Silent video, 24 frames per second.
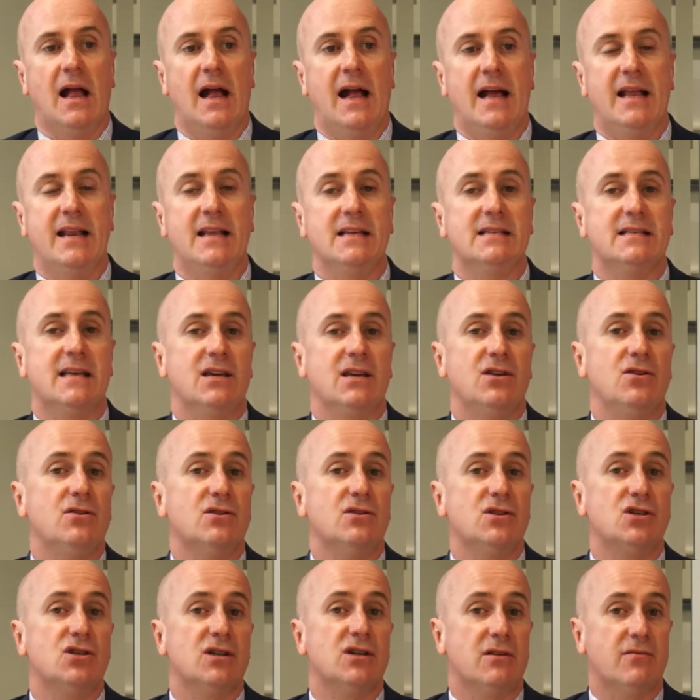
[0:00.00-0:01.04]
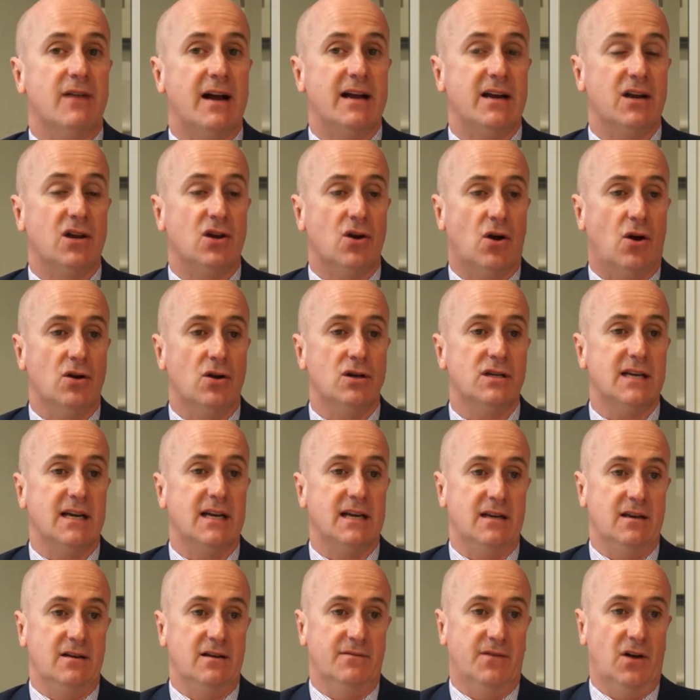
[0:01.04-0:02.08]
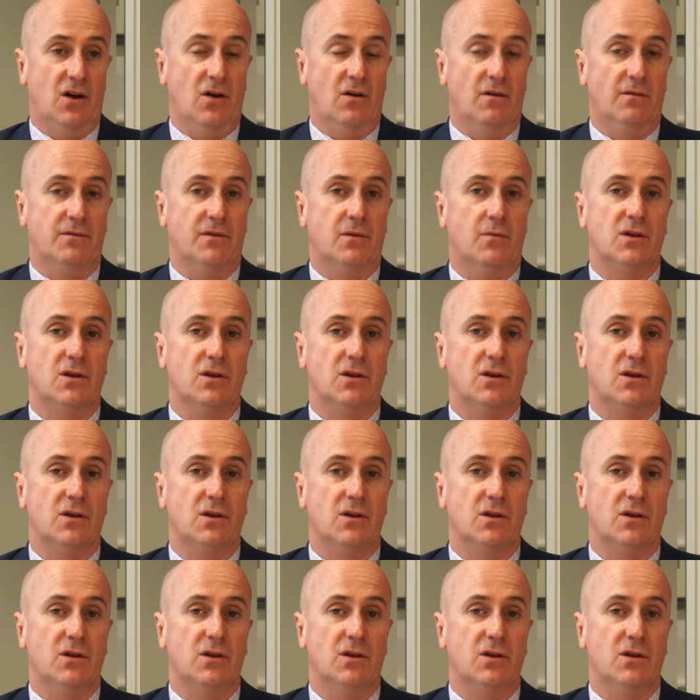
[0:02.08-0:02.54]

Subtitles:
And is there user-generated content involved,